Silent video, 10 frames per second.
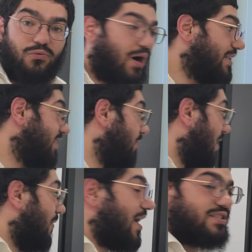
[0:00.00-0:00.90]
Why does
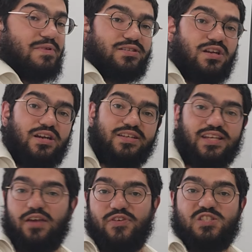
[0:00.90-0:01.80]
the Mishnah need to
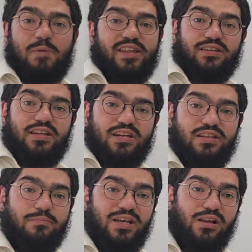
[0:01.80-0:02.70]
say if he spent it, then he
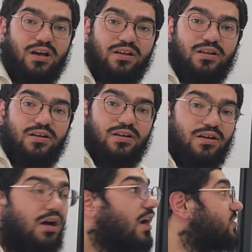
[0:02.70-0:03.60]
did me'ilah?
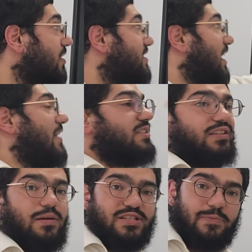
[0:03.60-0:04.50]
As soon as he gives it
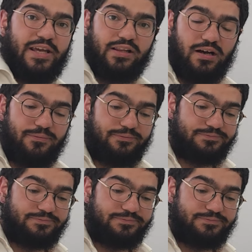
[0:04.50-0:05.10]
to him, it's me'ilah.